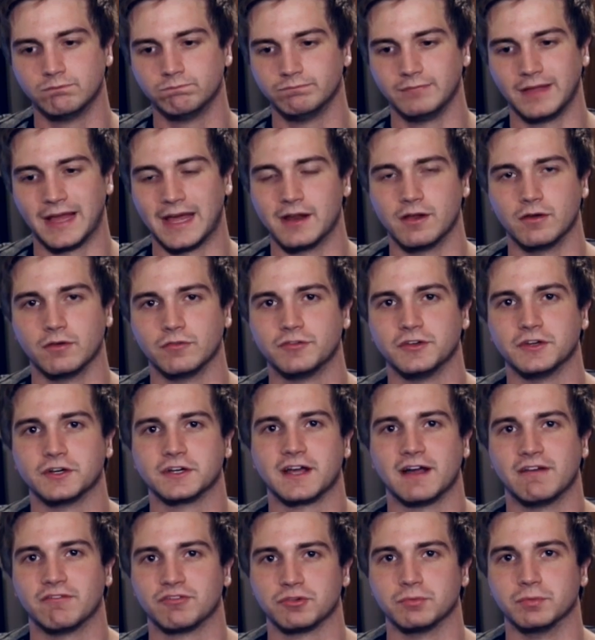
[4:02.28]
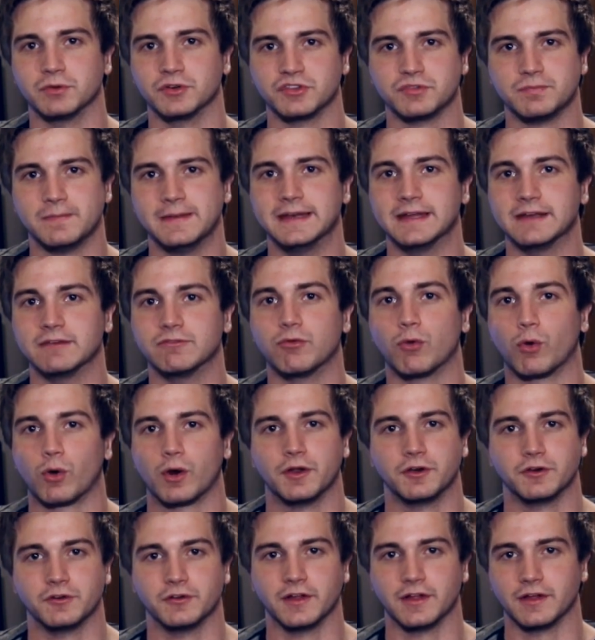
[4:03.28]
I don't feel comfortable spending
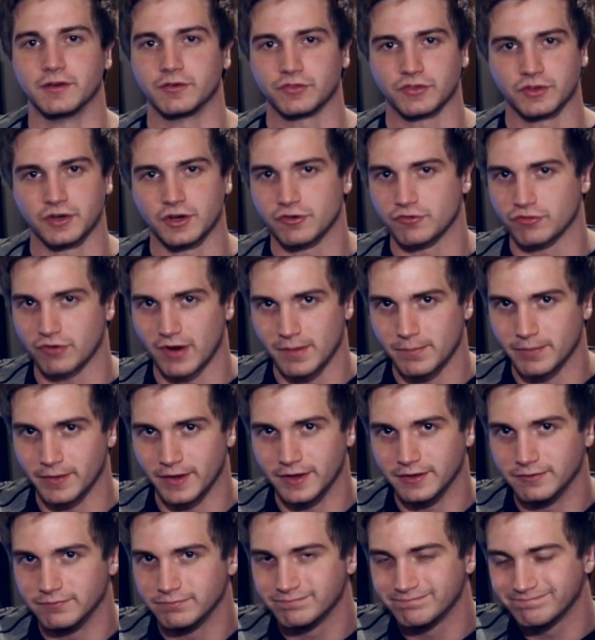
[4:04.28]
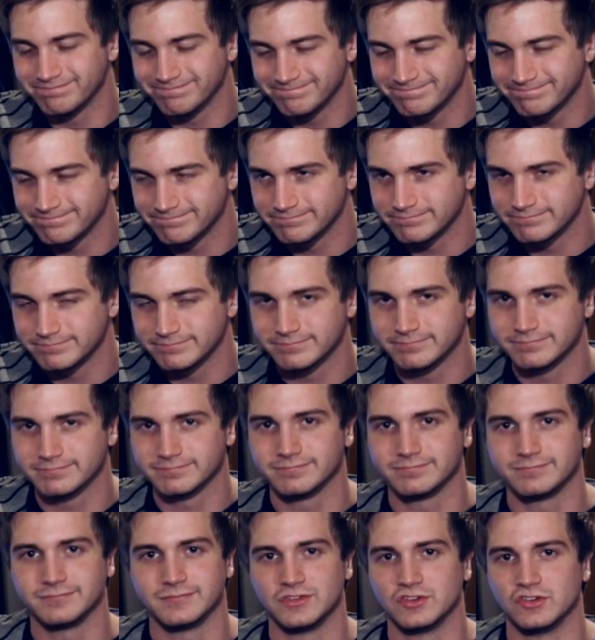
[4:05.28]
$400 on a tripod.
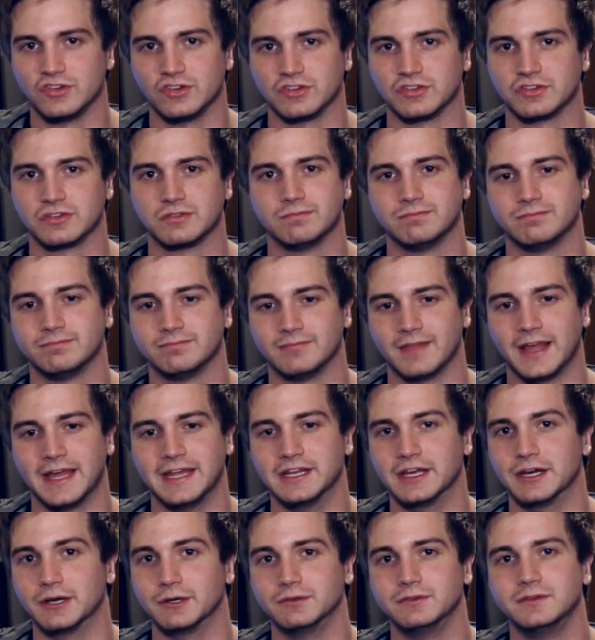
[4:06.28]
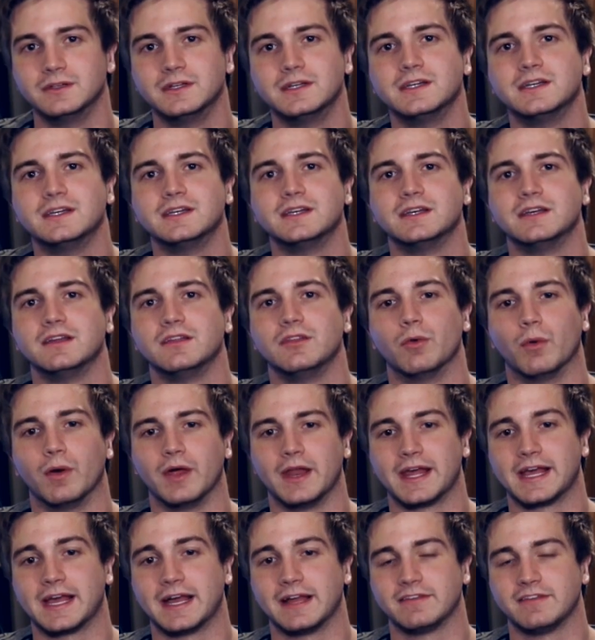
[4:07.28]
It's just, I don't. The one
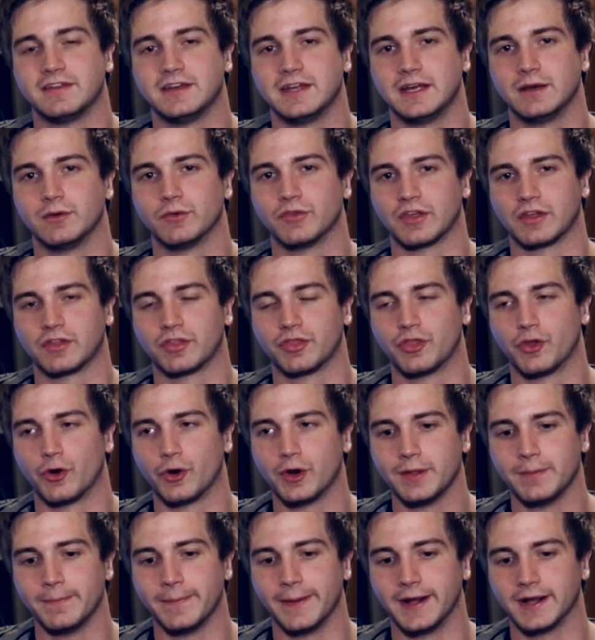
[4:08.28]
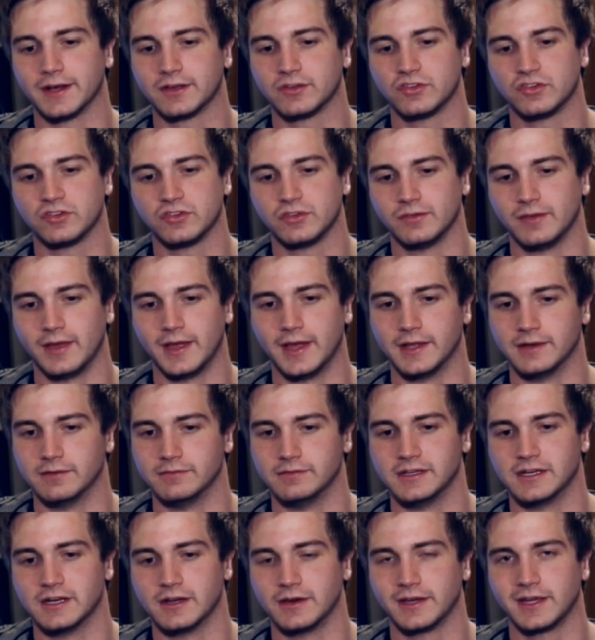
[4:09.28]
I got today was like $30, and
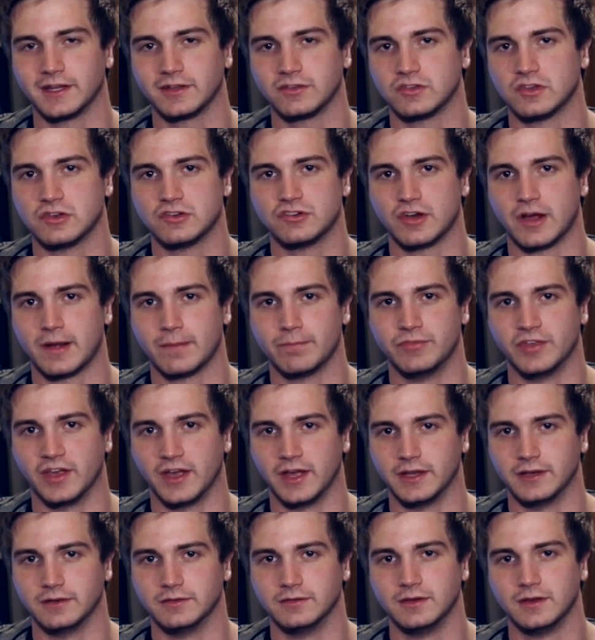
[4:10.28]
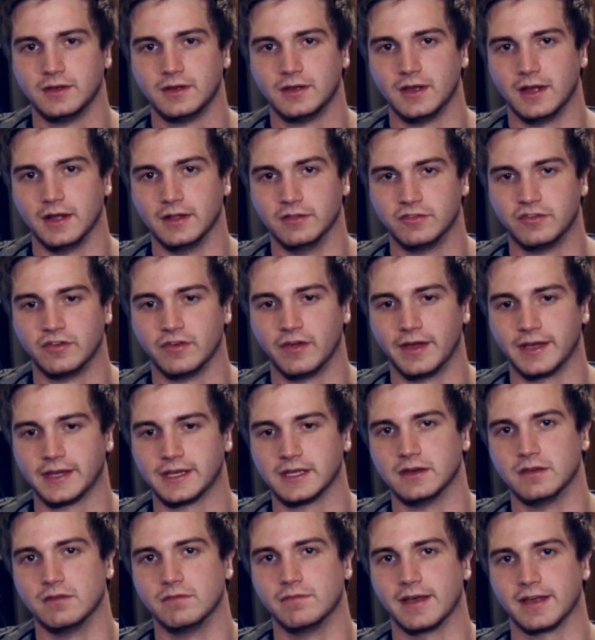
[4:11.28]
it gets the job done until I
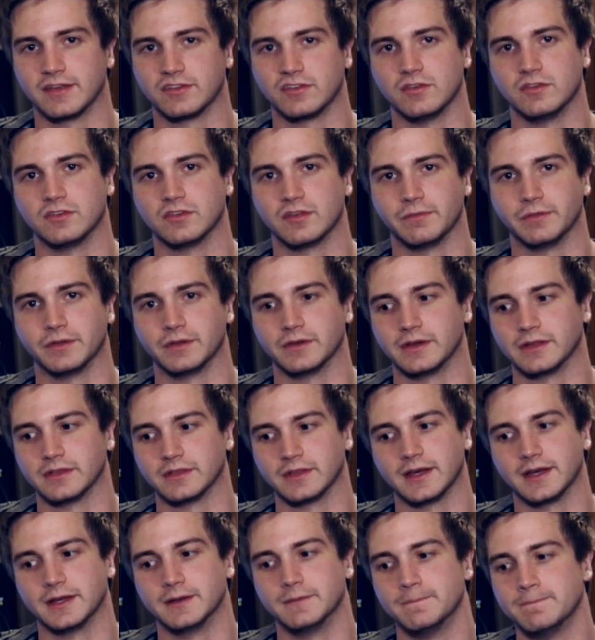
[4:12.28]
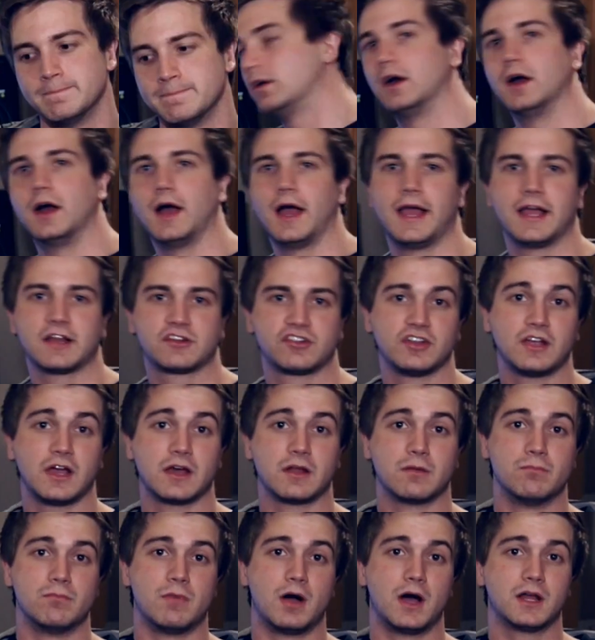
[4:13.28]
can invest in something like that. I actually got
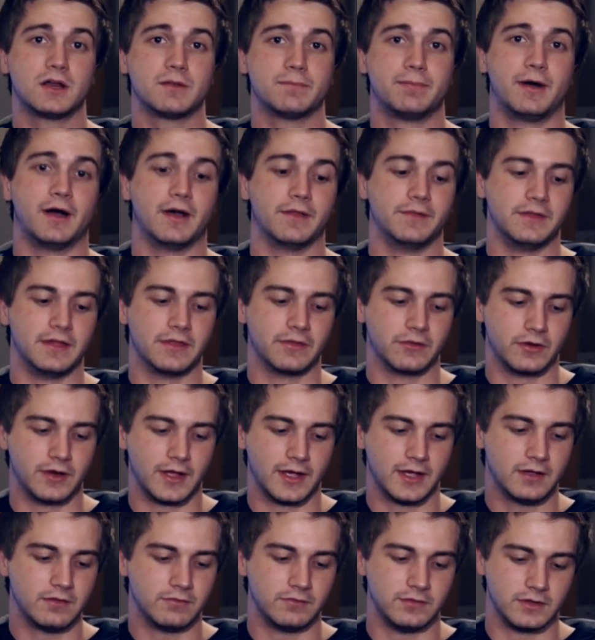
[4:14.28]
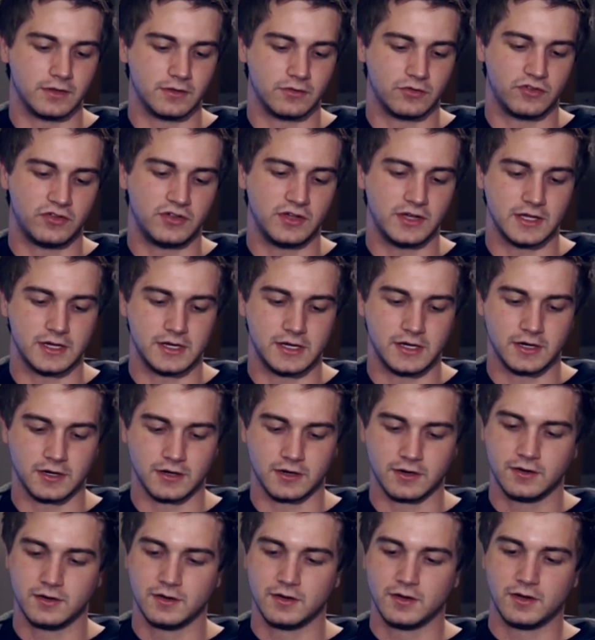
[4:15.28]
a monopod the other day, if you can see it
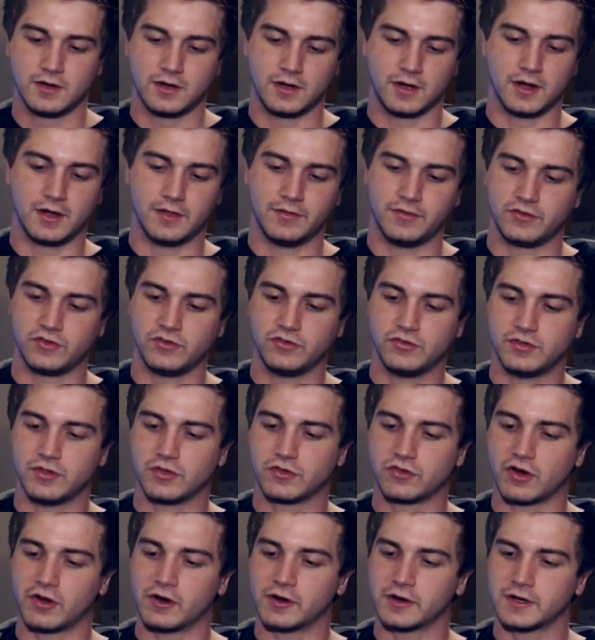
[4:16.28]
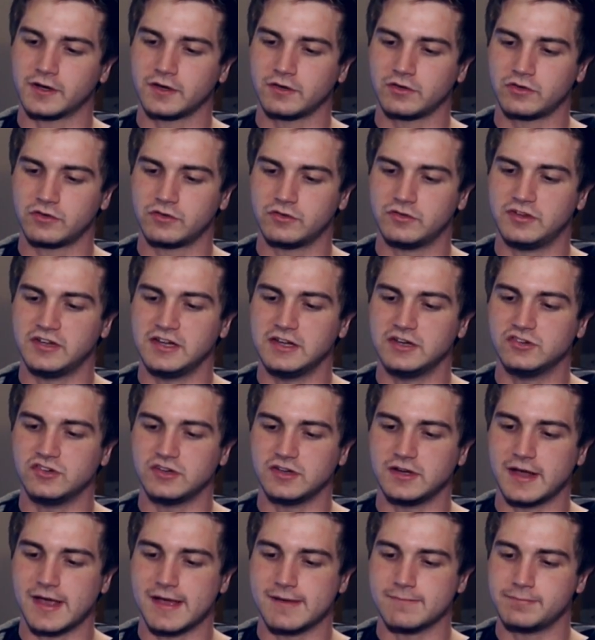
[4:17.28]
here. This is the Targus
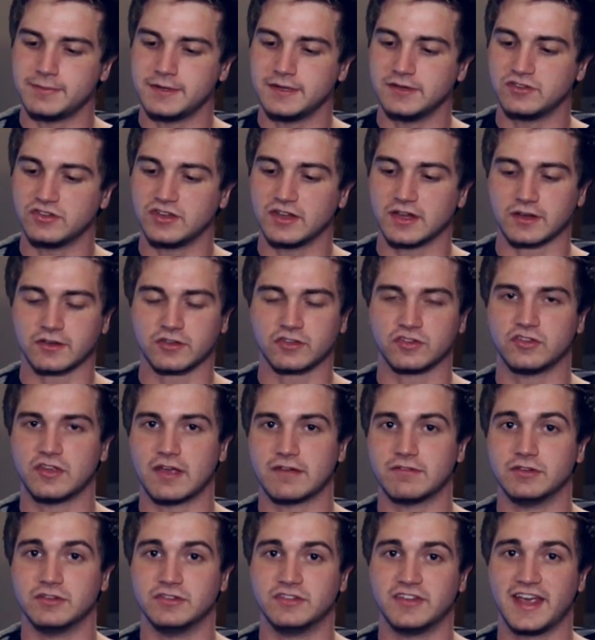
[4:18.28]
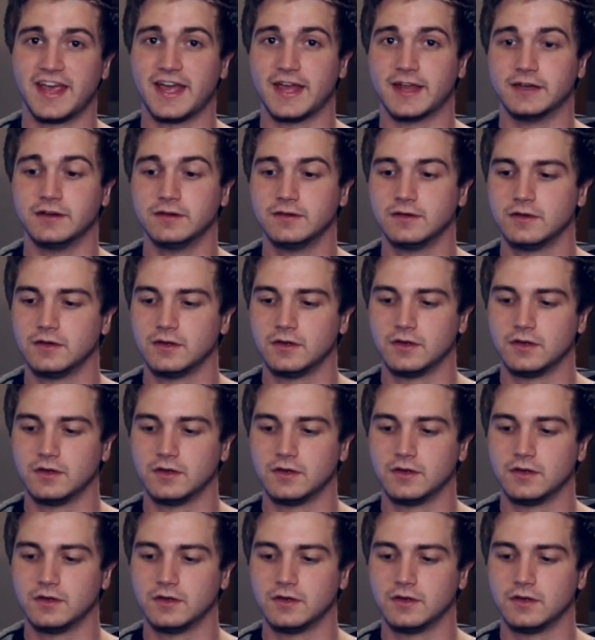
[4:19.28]
TG MP6 710.